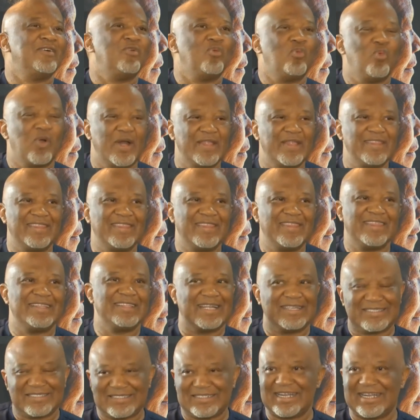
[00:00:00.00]
One thing
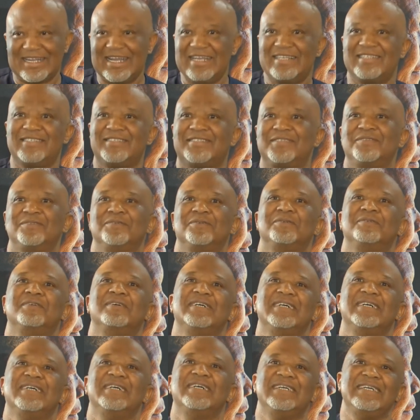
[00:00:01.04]
that strikes you
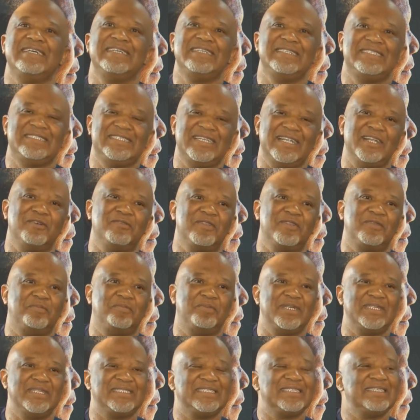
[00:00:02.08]
in dealing
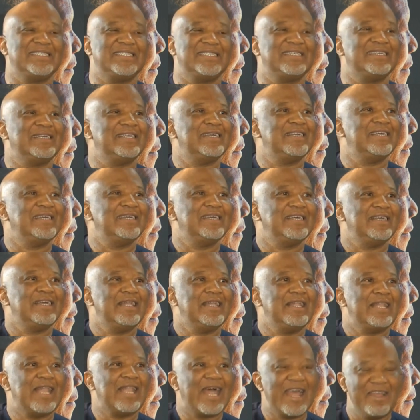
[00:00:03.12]
with P G,
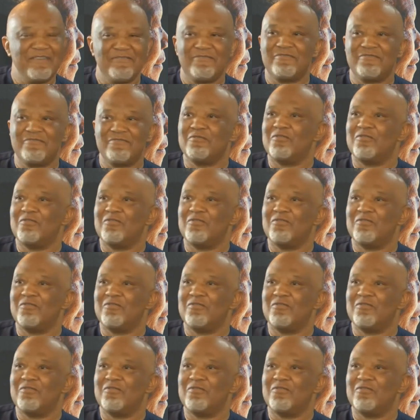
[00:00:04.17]
life